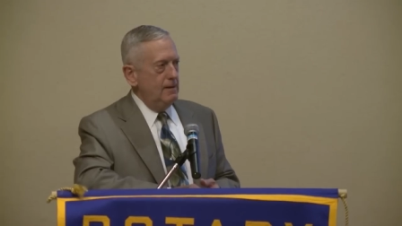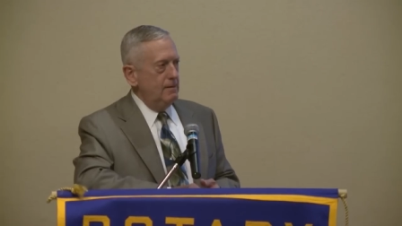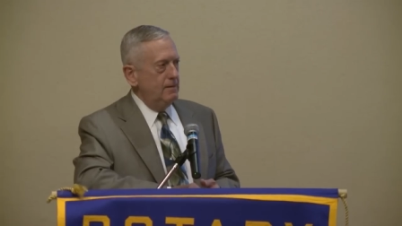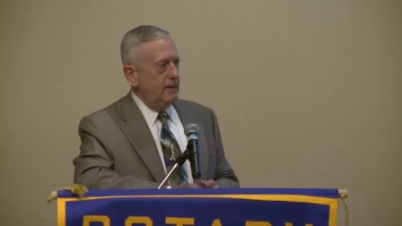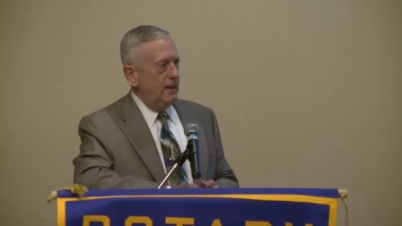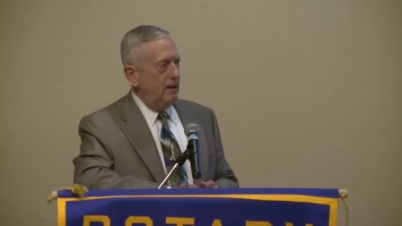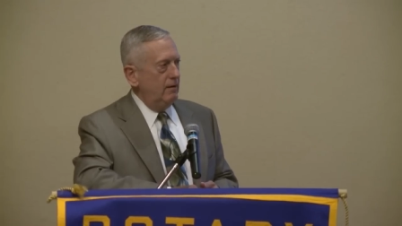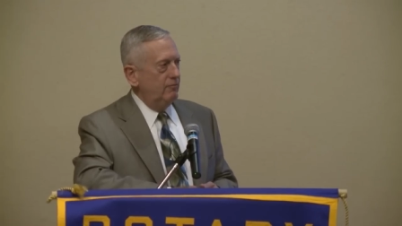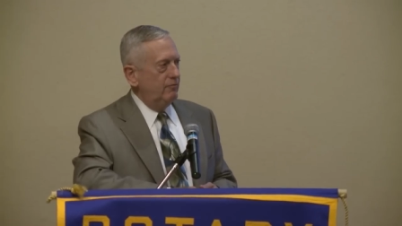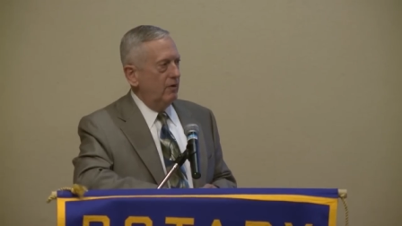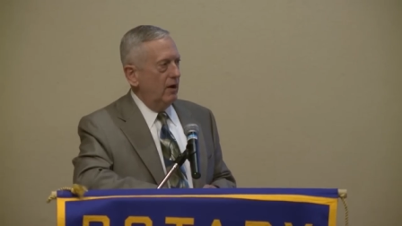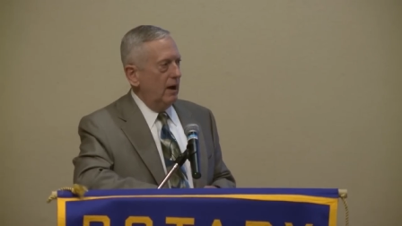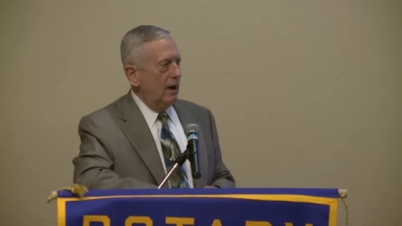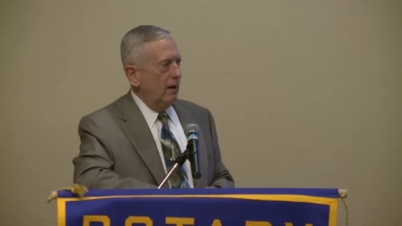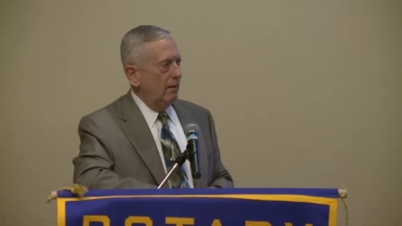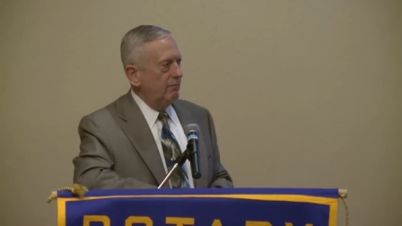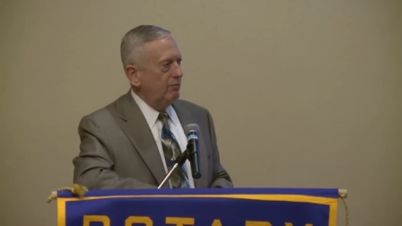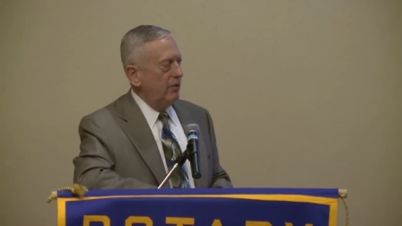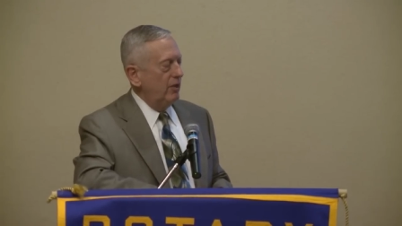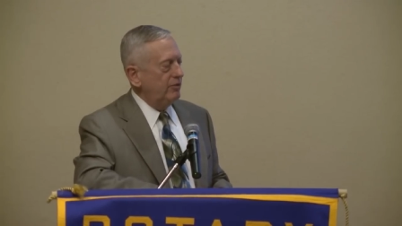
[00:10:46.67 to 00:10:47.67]
They've,
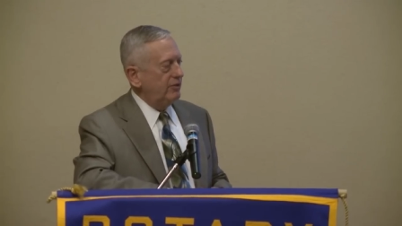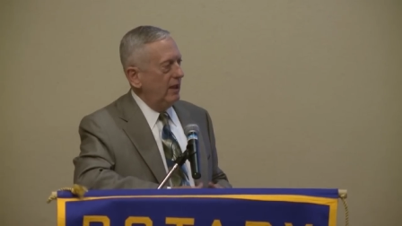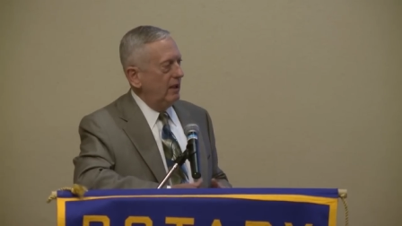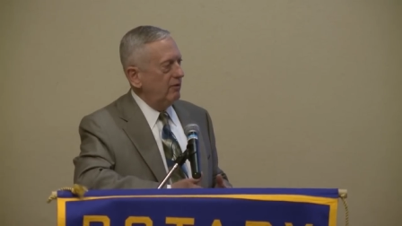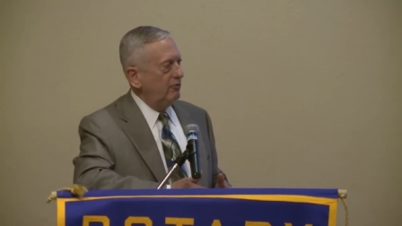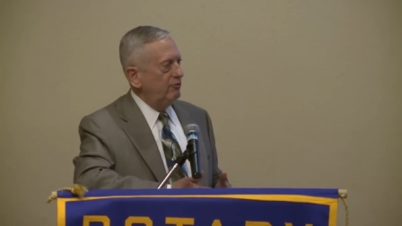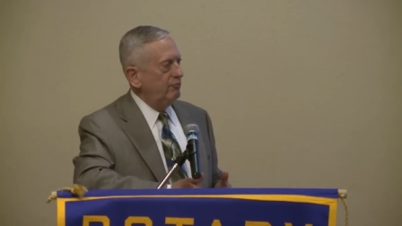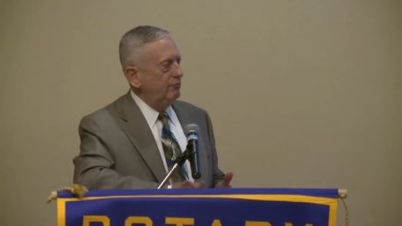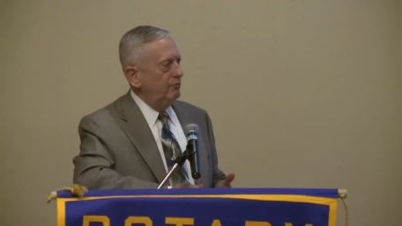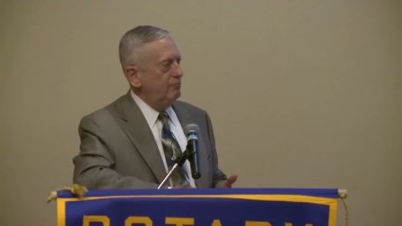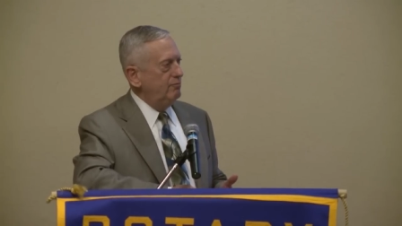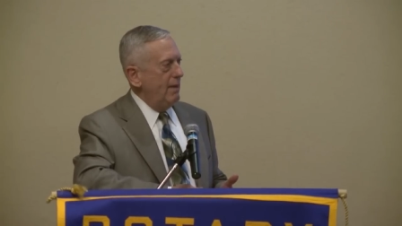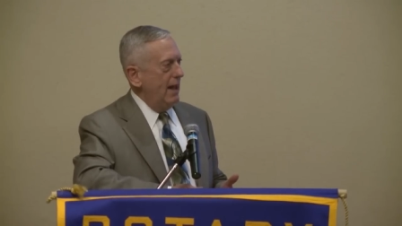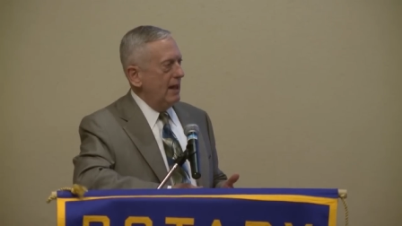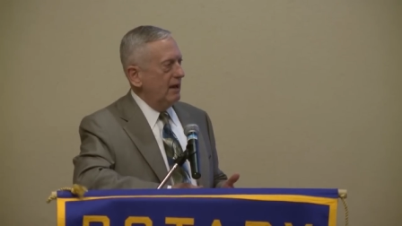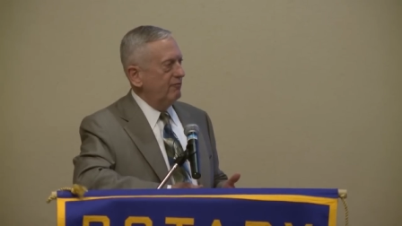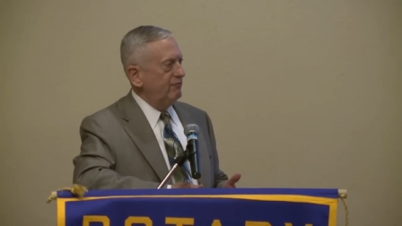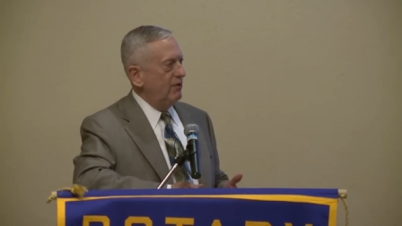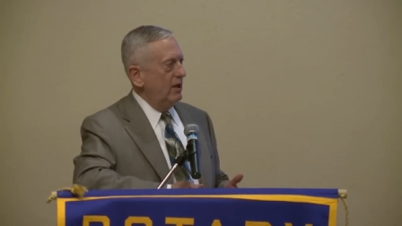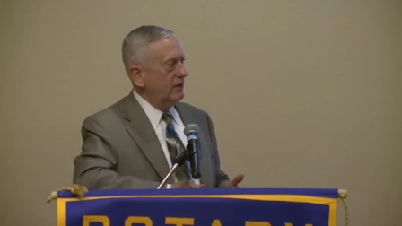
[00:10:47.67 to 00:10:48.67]
uh, they've
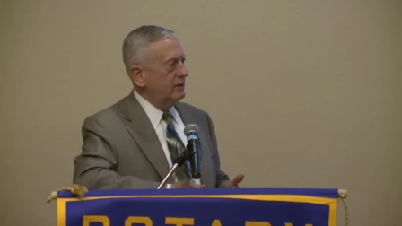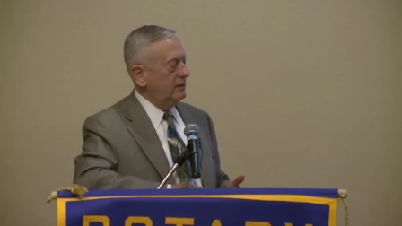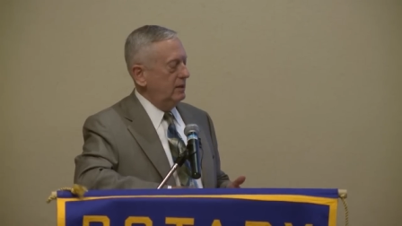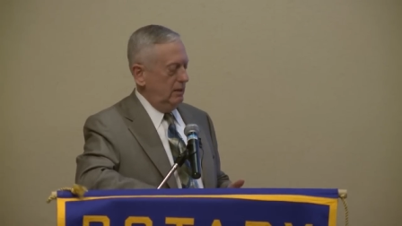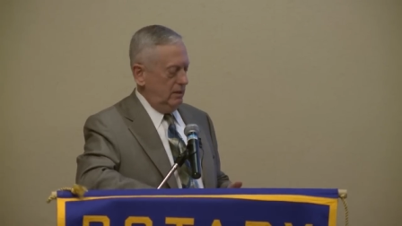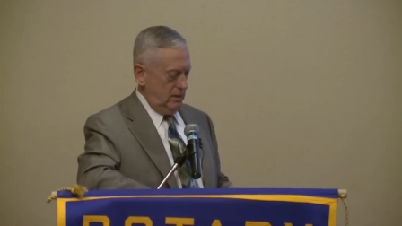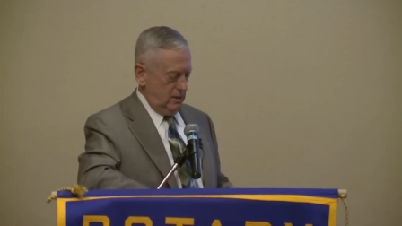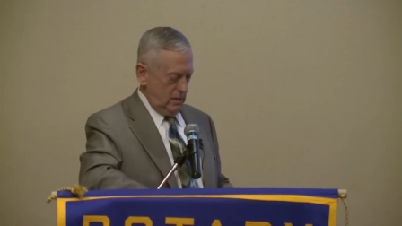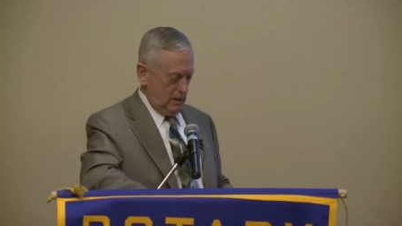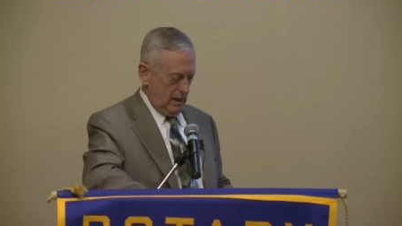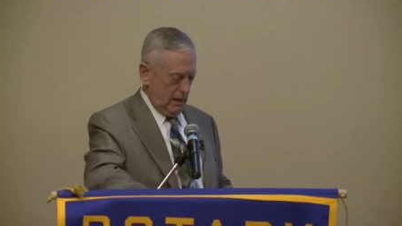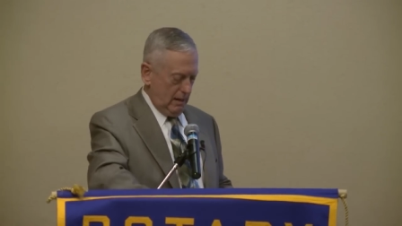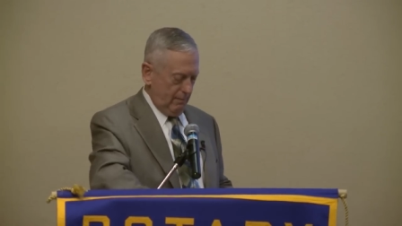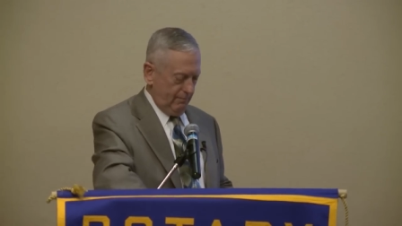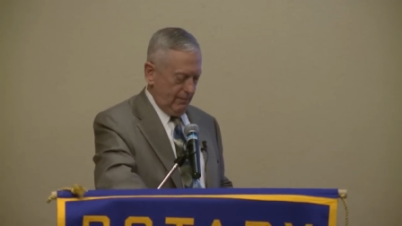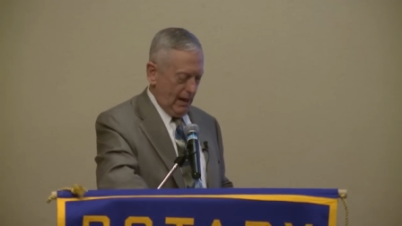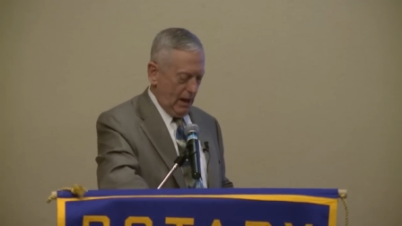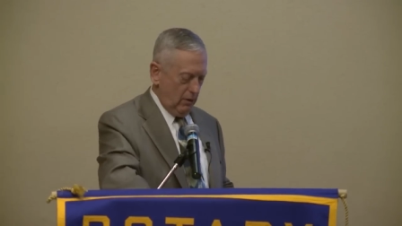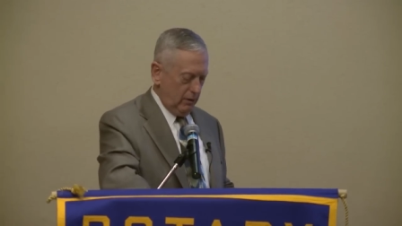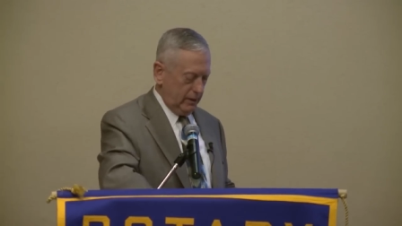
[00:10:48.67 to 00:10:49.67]
manifested uh,
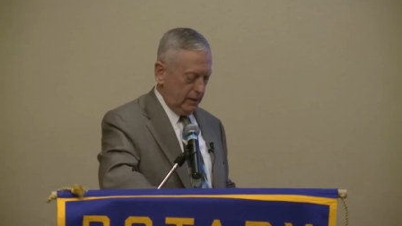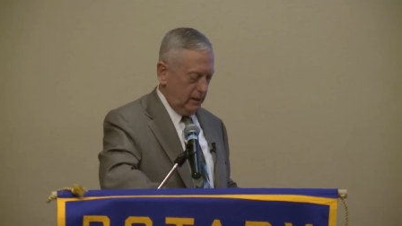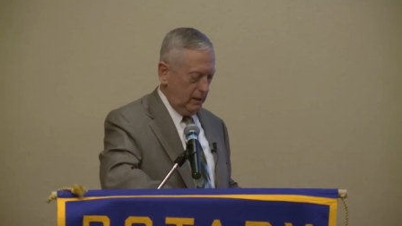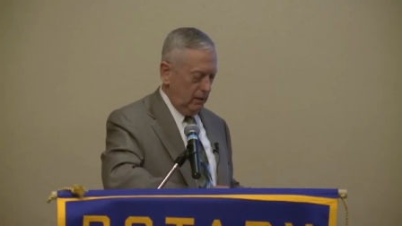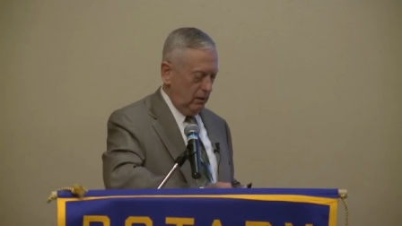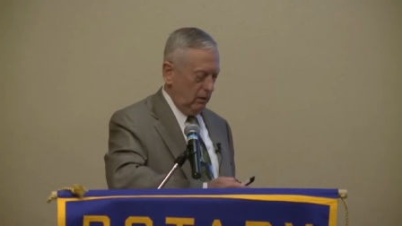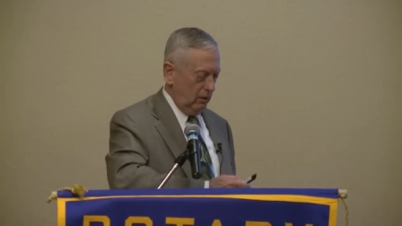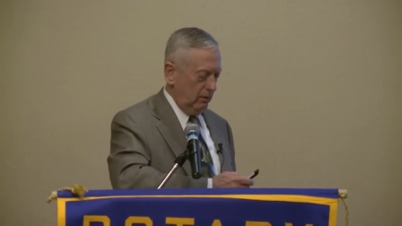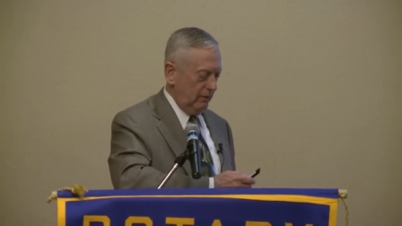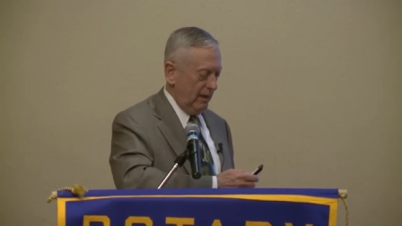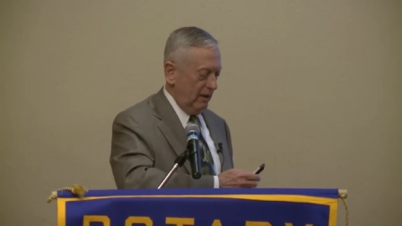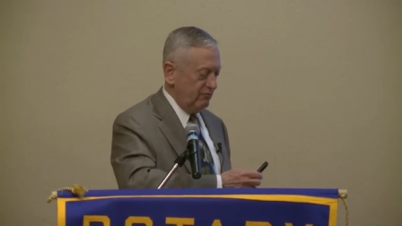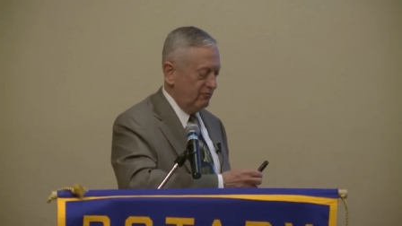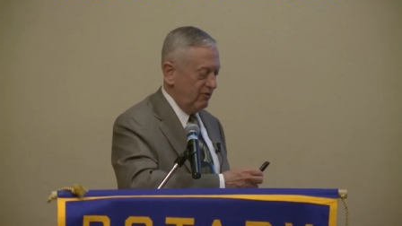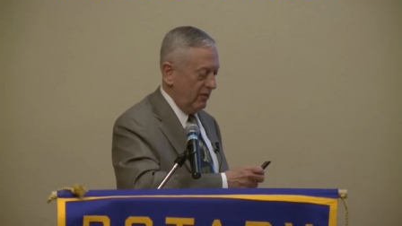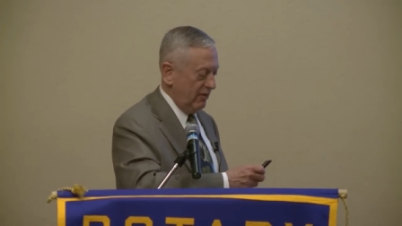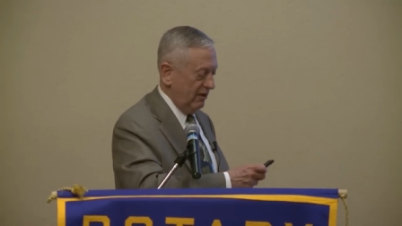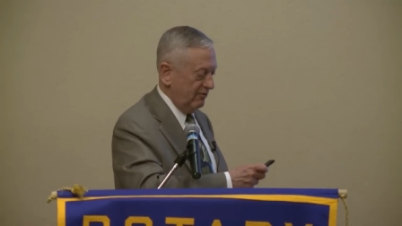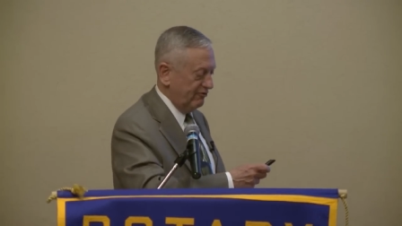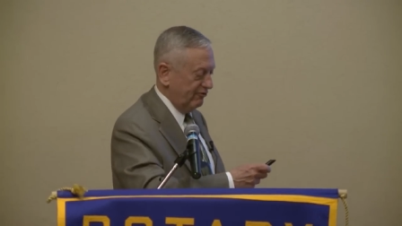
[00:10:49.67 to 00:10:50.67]
out here, they've,
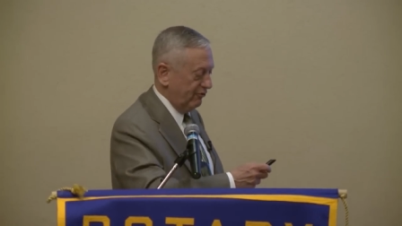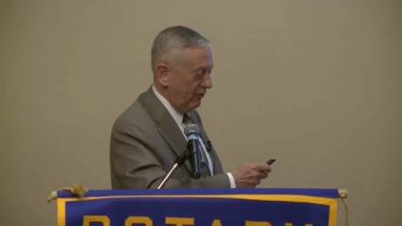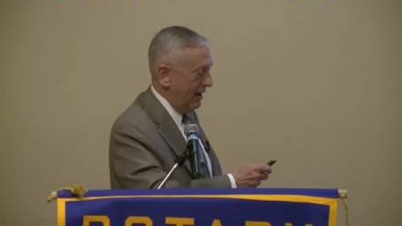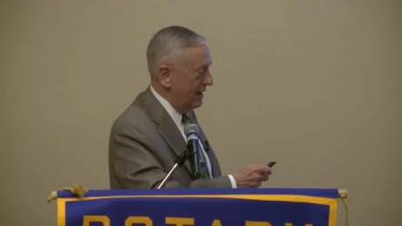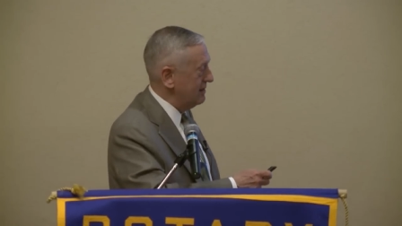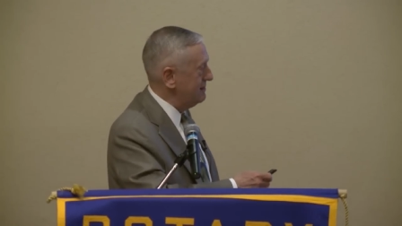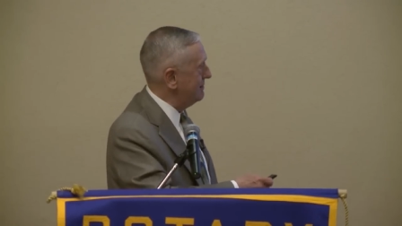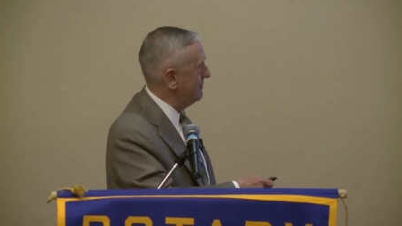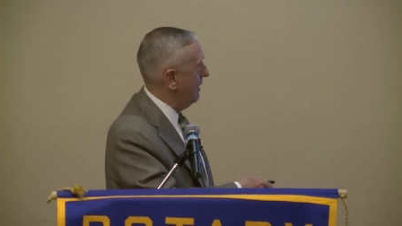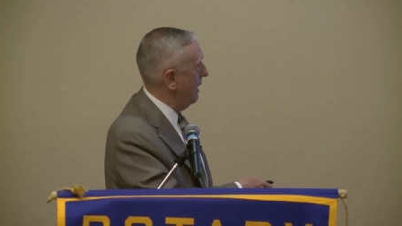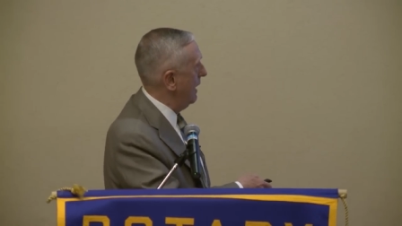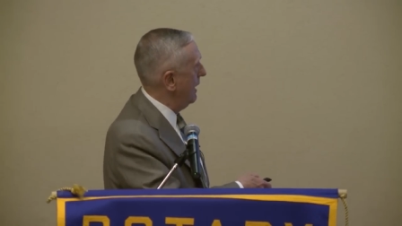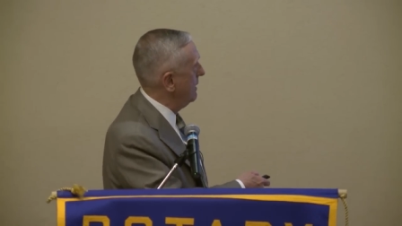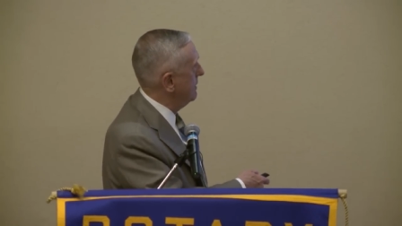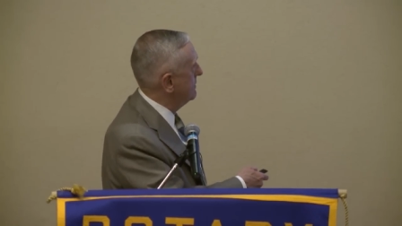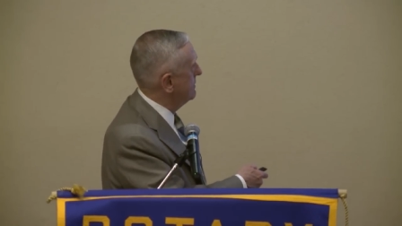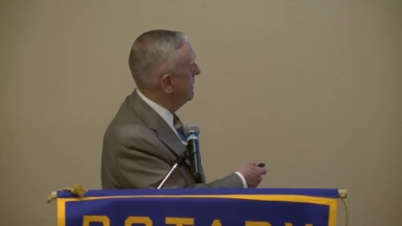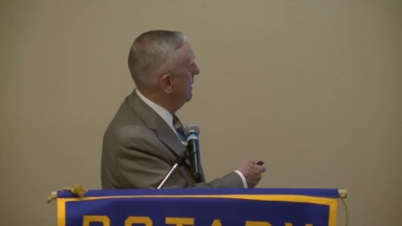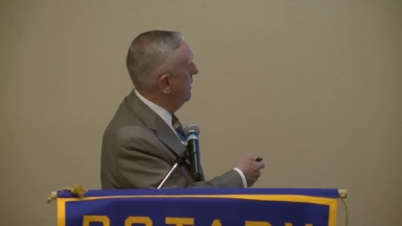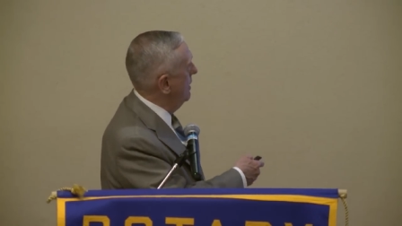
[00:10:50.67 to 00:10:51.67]
they've
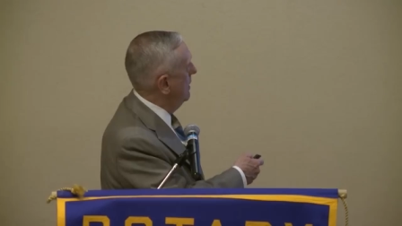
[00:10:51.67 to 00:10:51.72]
franchised,